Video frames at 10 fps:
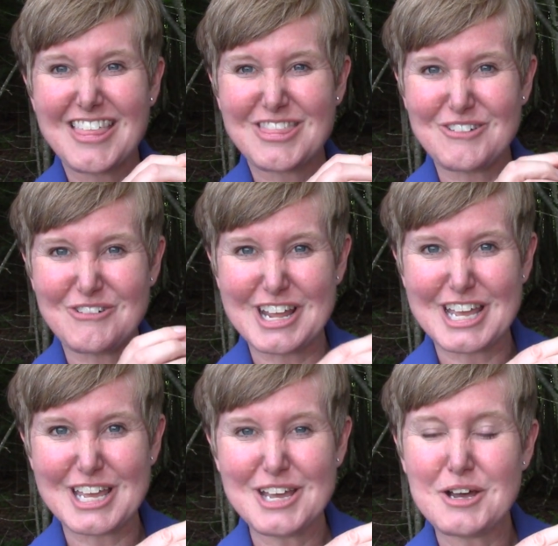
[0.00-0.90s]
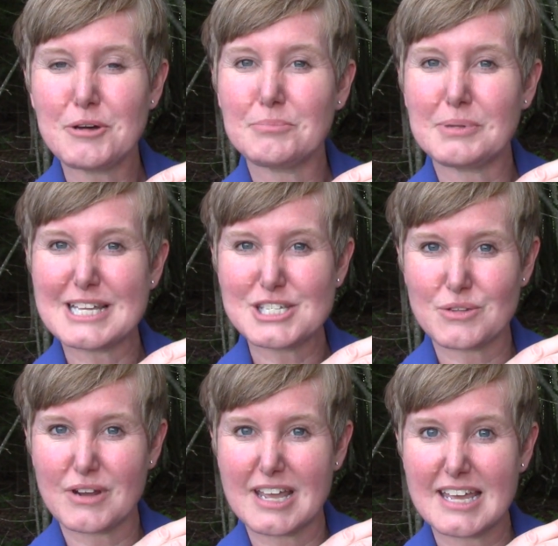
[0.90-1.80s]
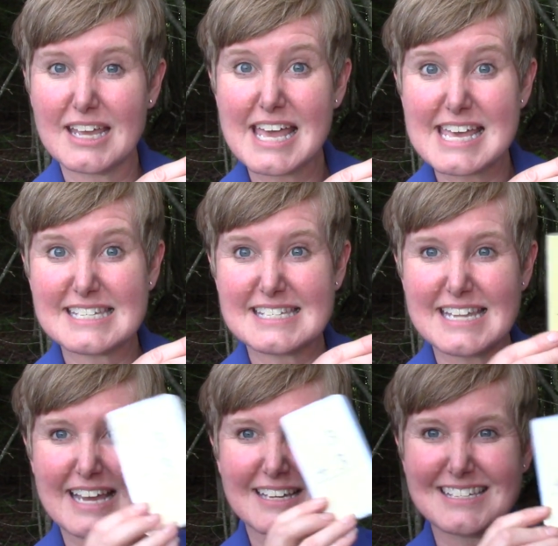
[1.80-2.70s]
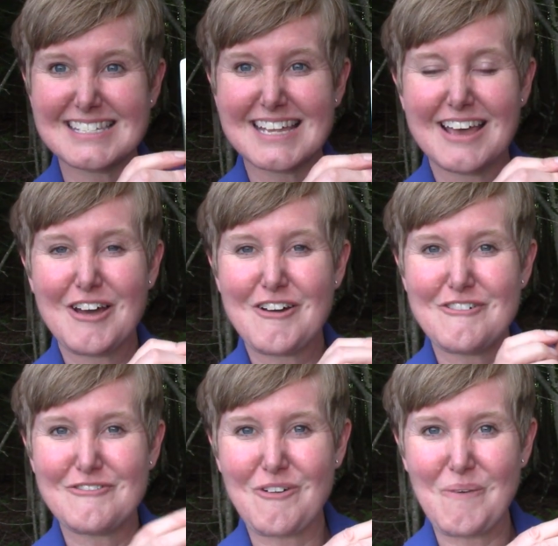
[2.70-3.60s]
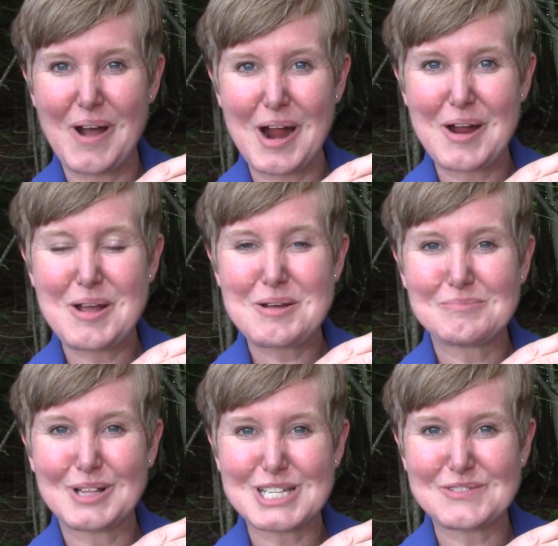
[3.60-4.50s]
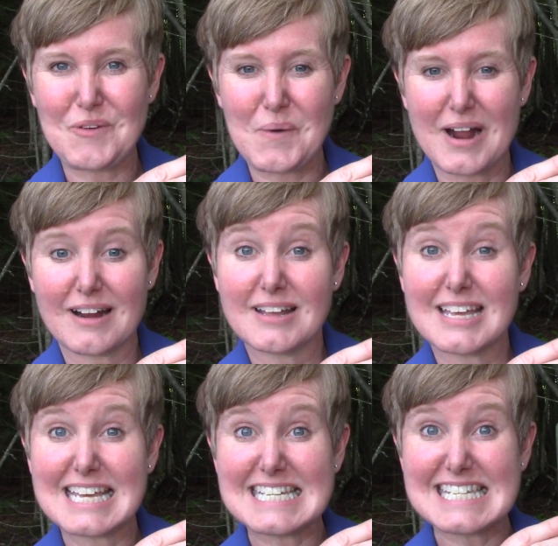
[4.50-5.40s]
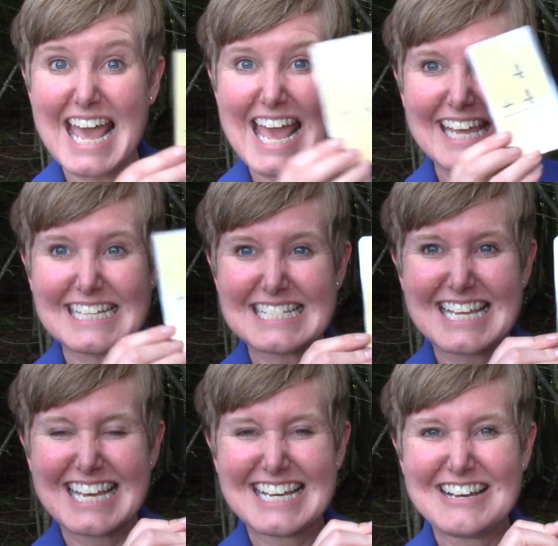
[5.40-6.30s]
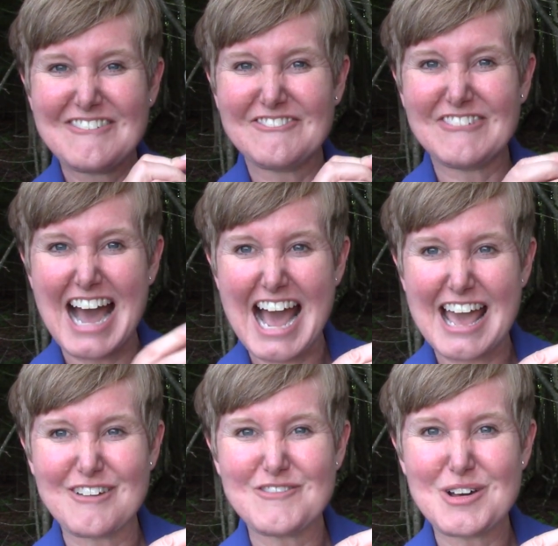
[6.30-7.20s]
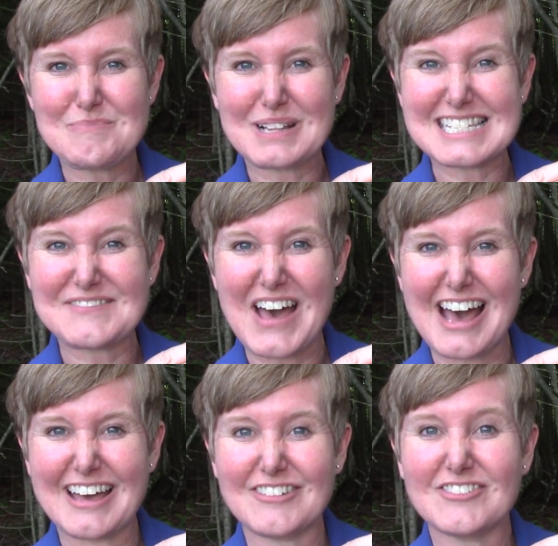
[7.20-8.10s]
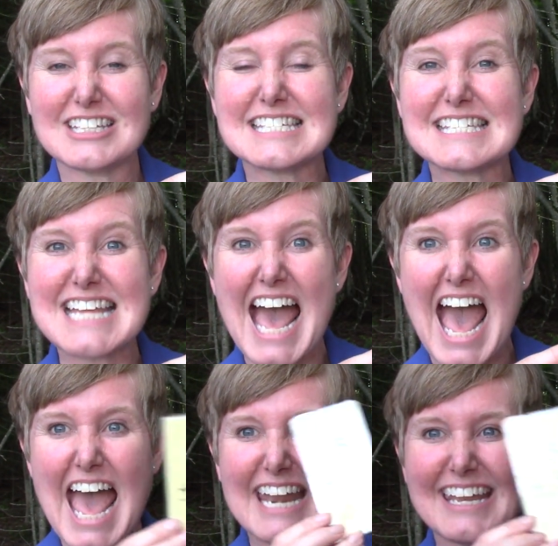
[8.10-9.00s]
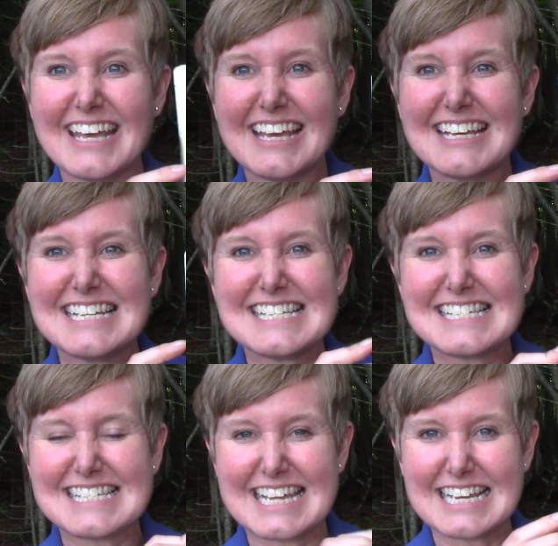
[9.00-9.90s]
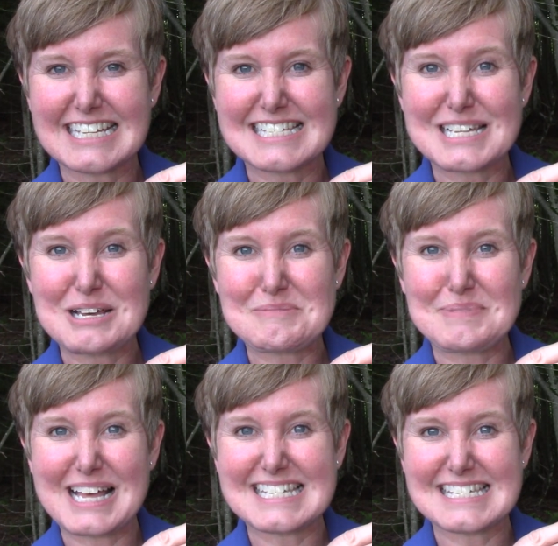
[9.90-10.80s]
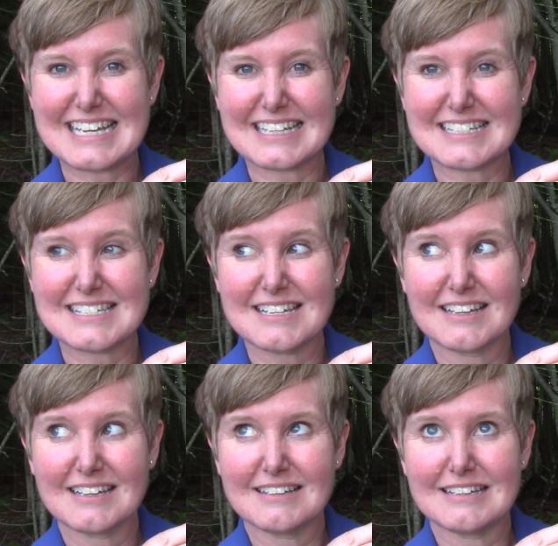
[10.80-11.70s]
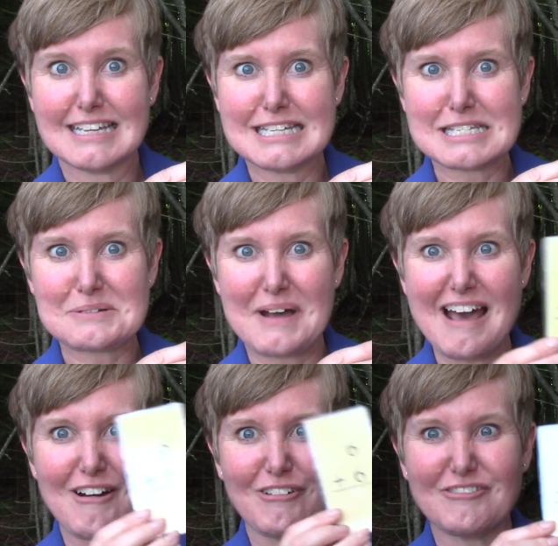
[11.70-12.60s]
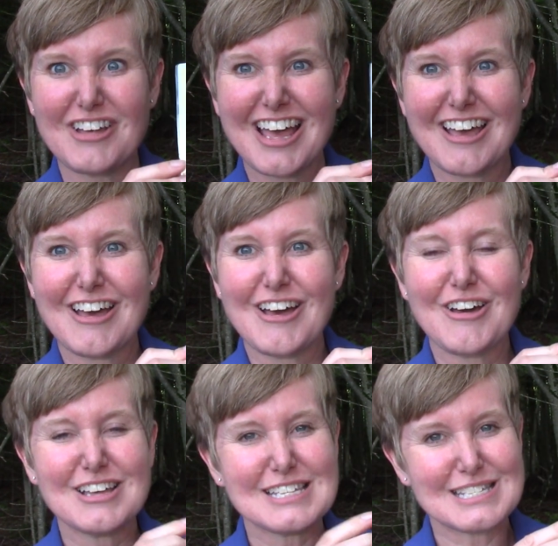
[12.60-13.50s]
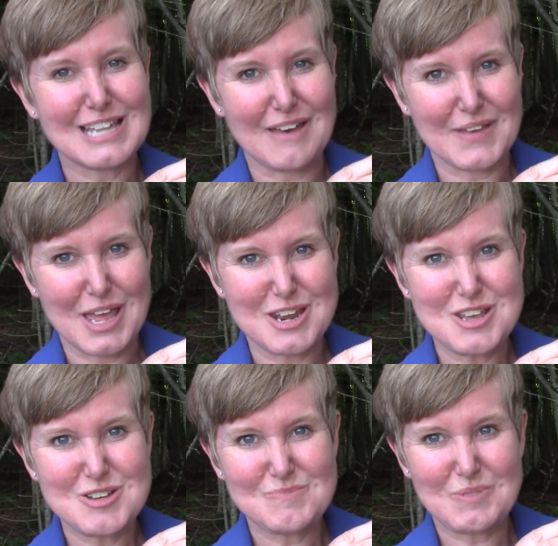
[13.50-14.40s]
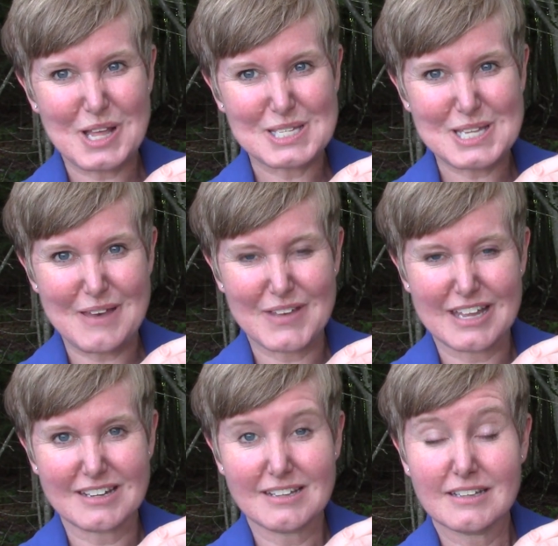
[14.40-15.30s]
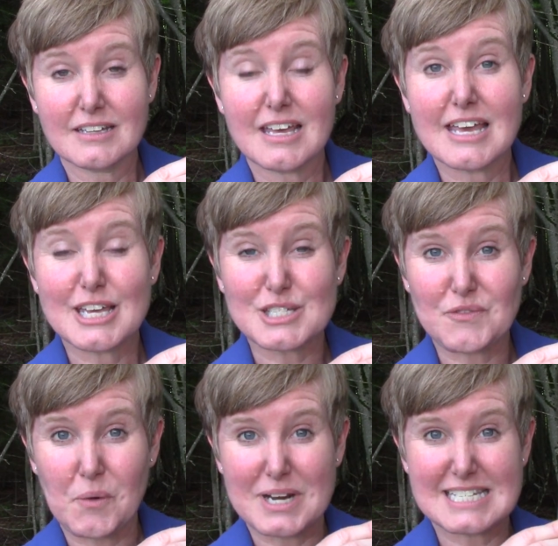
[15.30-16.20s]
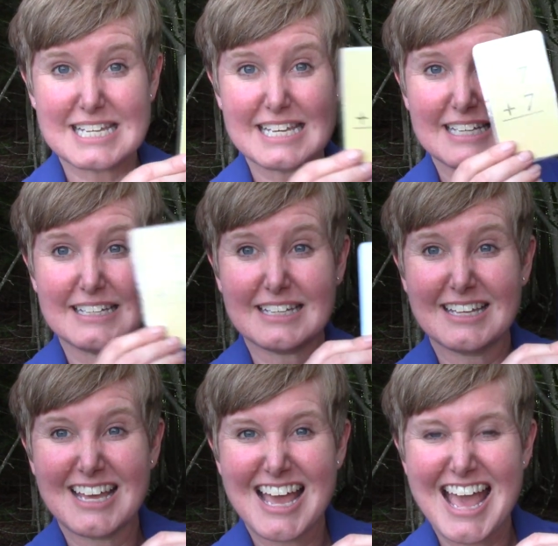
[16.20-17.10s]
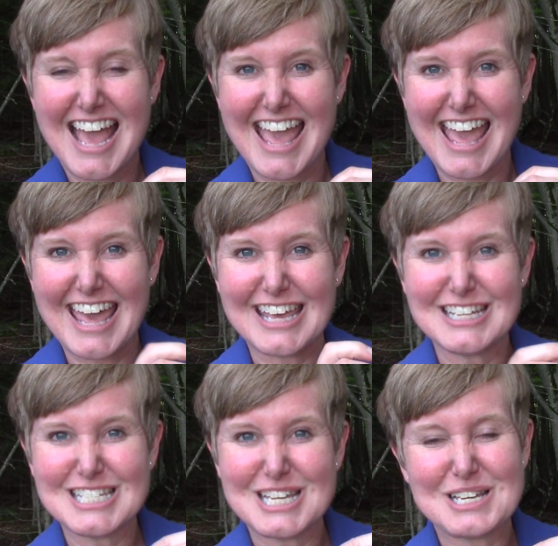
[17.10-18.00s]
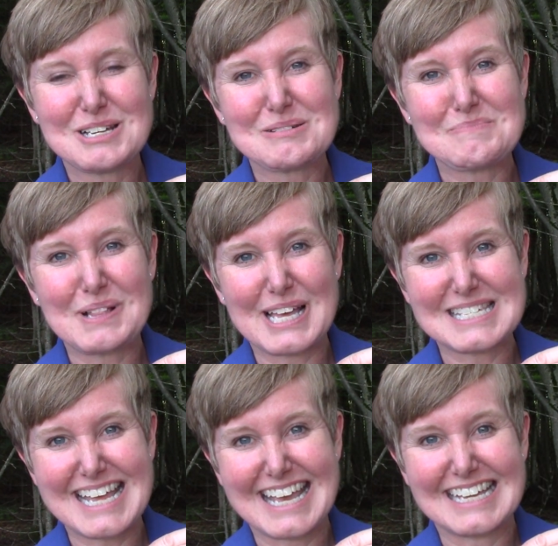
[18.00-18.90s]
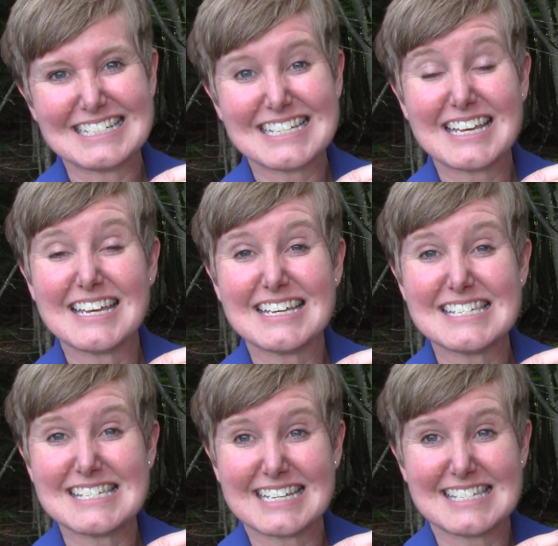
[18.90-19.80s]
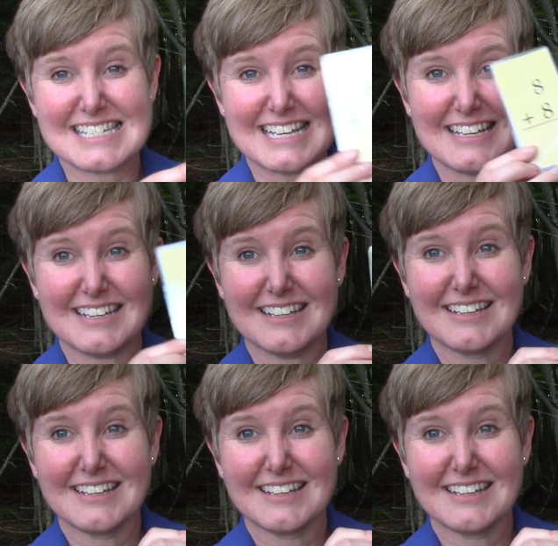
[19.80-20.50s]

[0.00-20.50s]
3 plus 3 is 6. 4 plus 4 is 8. 5 plus 5 is 10. 6 plus 6 is 12. 7 plus 7 is 14. 8 plus 8 is 16.